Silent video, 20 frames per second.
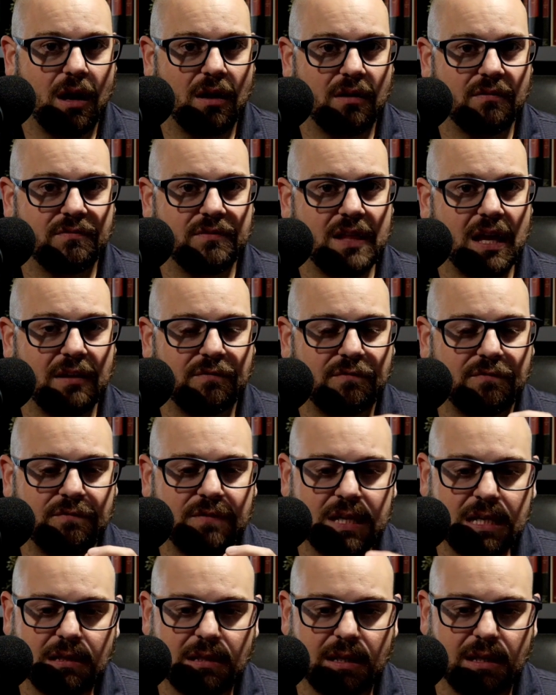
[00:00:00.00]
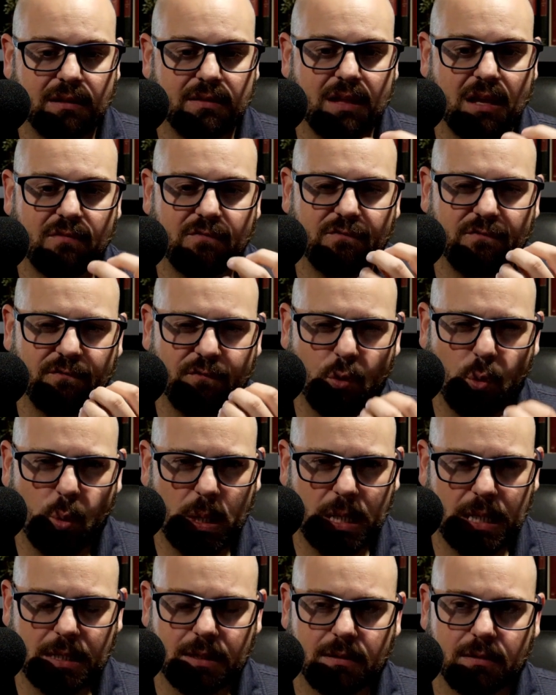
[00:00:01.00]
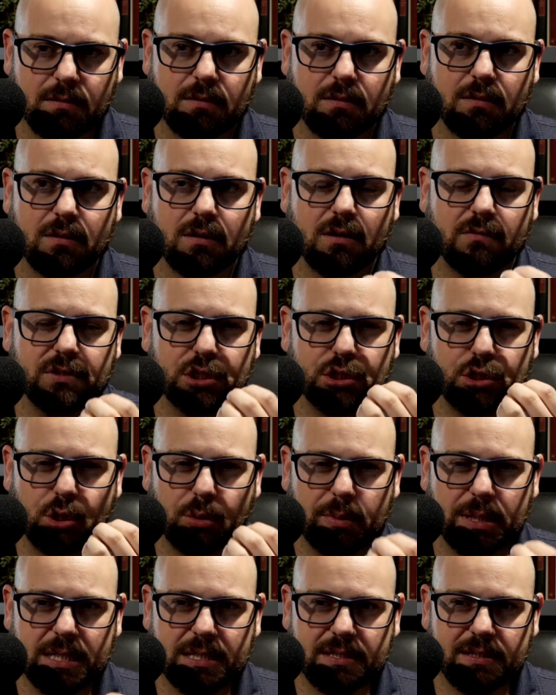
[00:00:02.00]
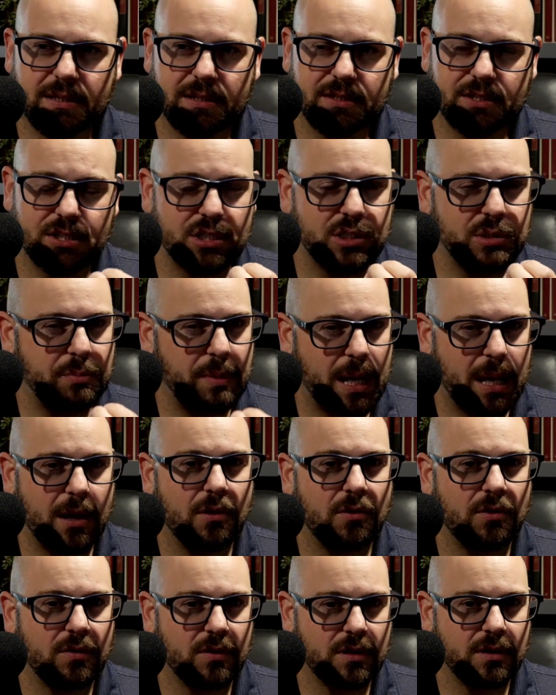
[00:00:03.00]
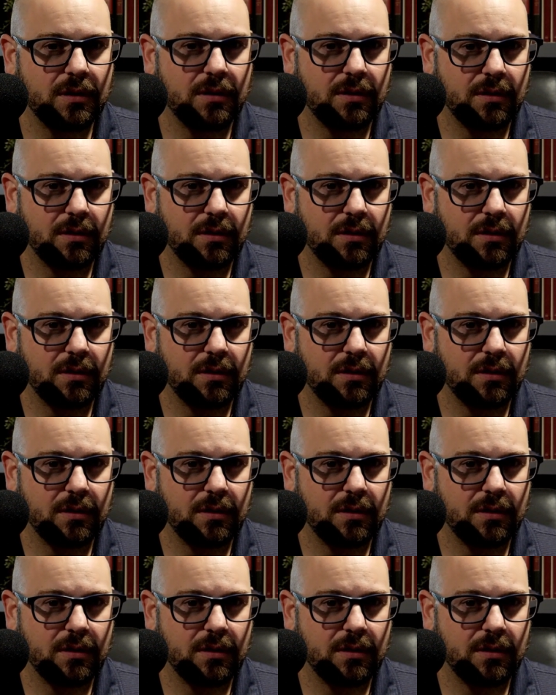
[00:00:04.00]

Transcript: of that feeling, that void of deterministic despair,